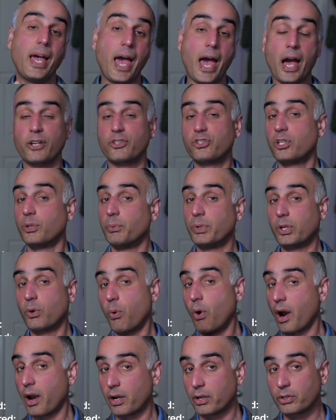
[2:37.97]
Action
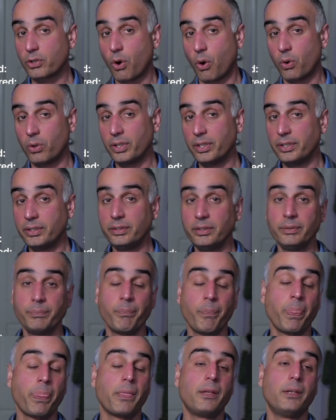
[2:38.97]
required,
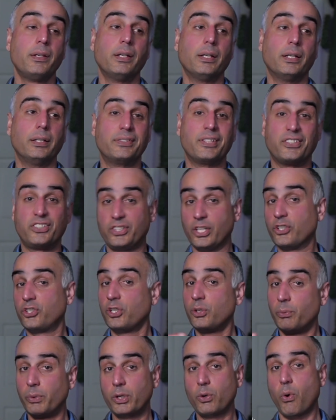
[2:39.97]

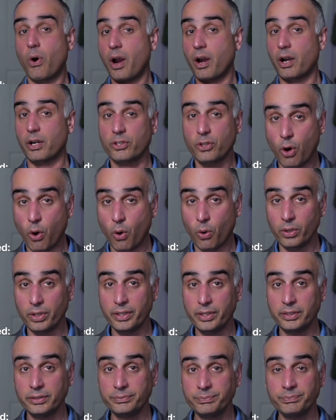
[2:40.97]
decision required,
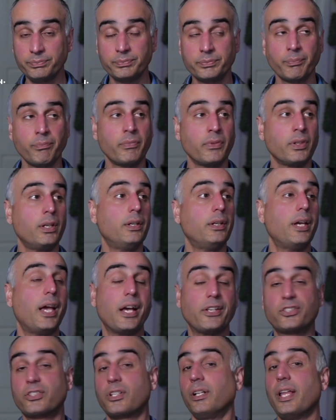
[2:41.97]

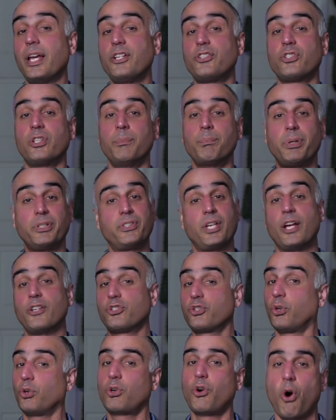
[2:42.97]
escalation
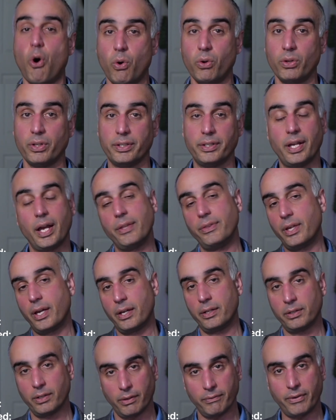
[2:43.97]
potential, and
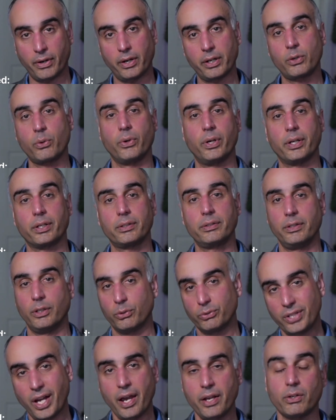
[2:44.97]
then a very quick
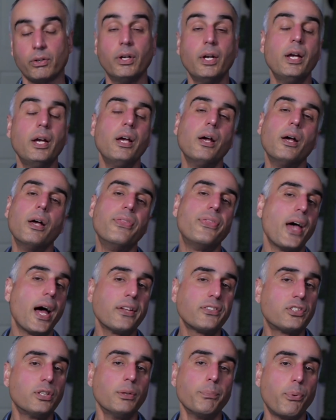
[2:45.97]
title.
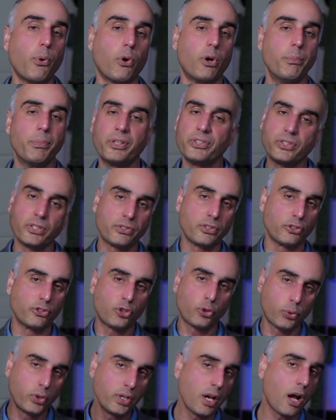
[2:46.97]
That's important because as they're
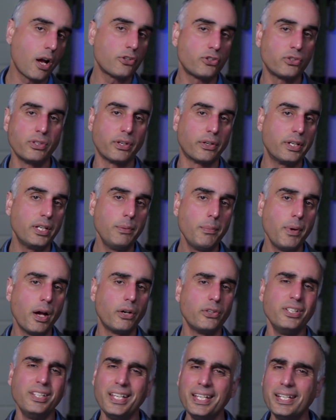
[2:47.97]
triaging their
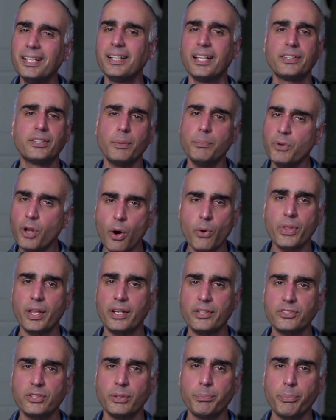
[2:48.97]
email, you need to let them know that
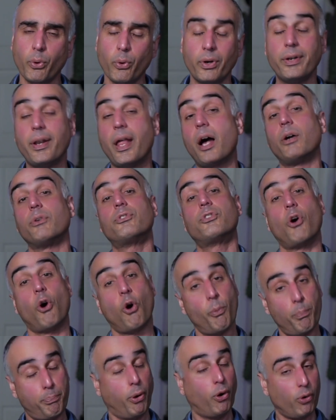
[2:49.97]
it's important. Now,
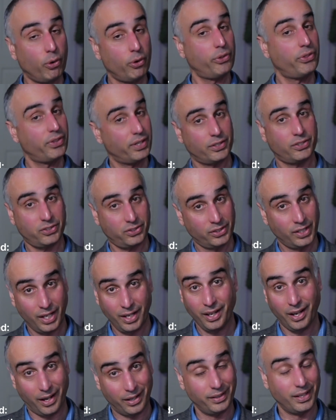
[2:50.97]
don't pull this
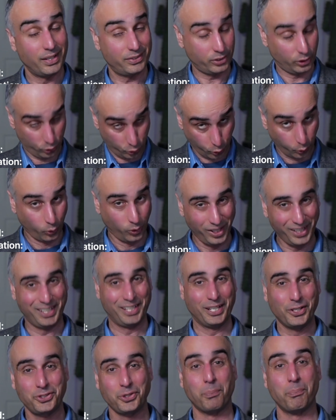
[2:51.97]
unless it truly
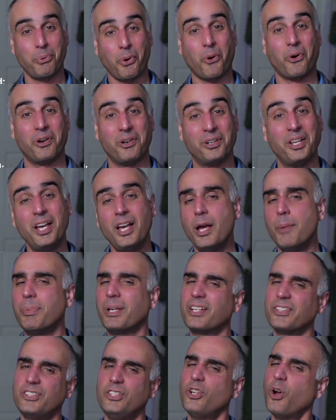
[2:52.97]
is important,
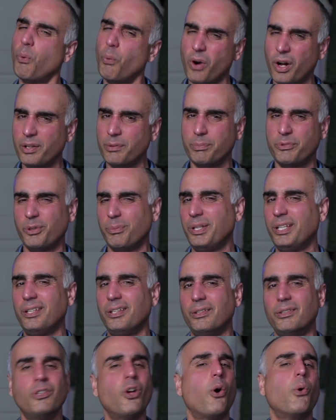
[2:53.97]
because you don't want to
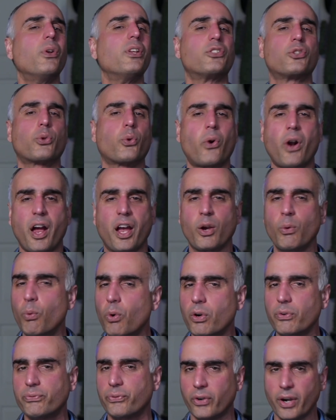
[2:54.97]
be known as crying
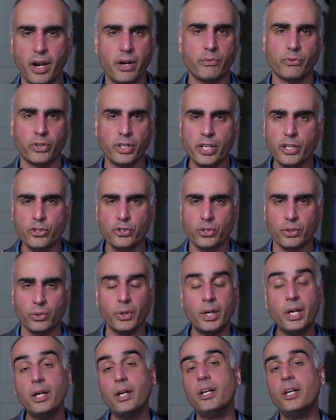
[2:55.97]
wolf for every issue.